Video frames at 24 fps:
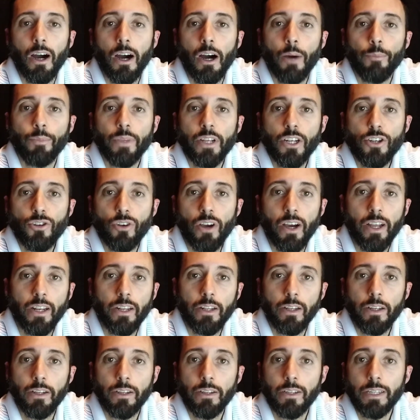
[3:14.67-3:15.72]
They try
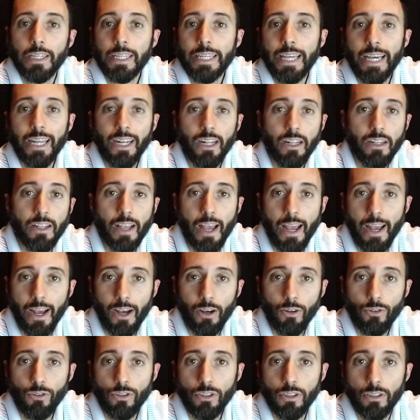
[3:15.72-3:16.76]
to get it
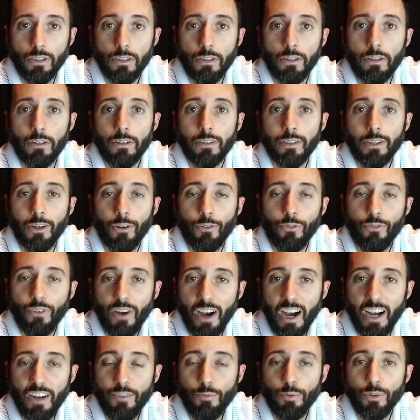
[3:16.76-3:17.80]
down to
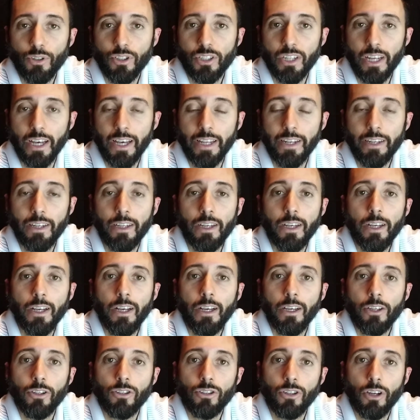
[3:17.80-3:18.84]
5%.
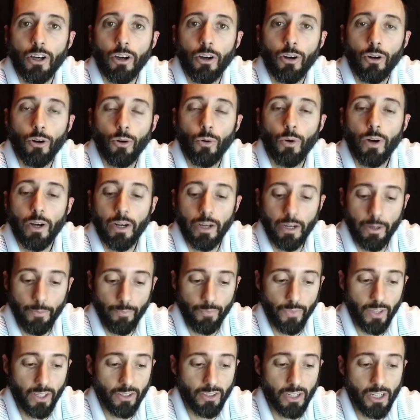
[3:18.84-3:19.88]

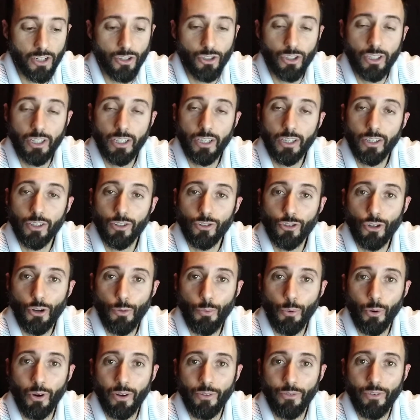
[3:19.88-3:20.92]
So essentially
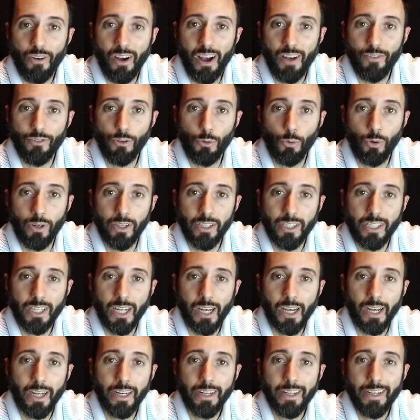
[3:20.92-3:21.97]
2.5 to one
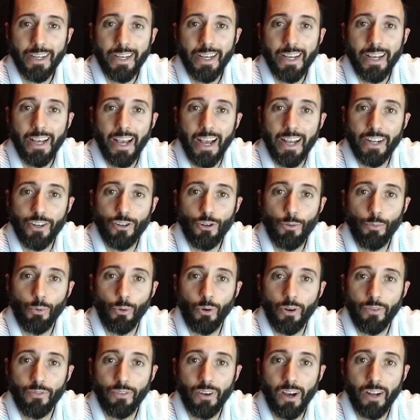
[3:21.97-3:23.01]
side and
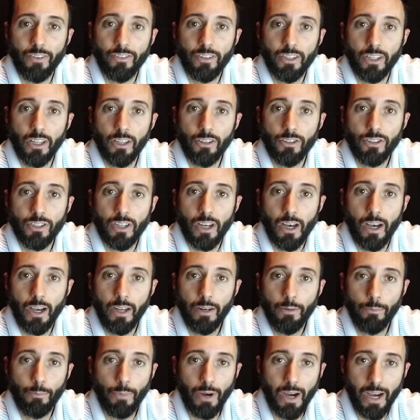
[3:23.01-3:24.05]
2.5 to the other
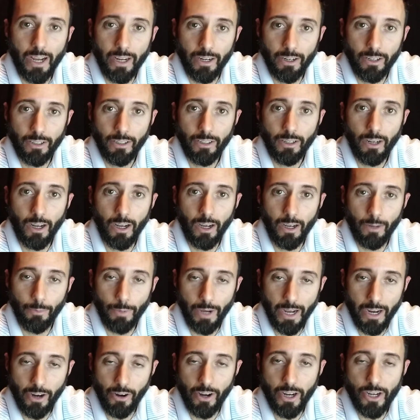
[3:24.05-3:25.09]
side,
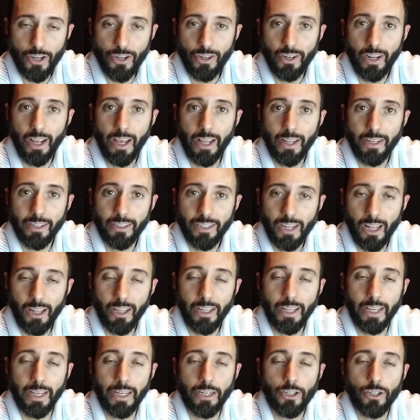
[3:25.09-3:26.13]
buyer agent and
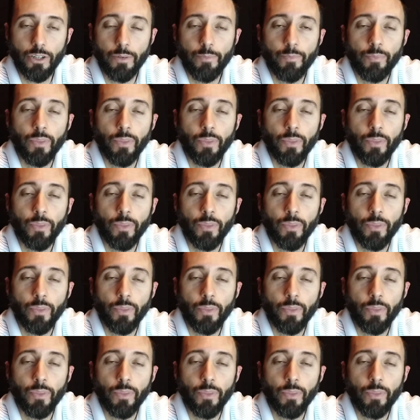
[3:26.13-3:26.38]
selling agent.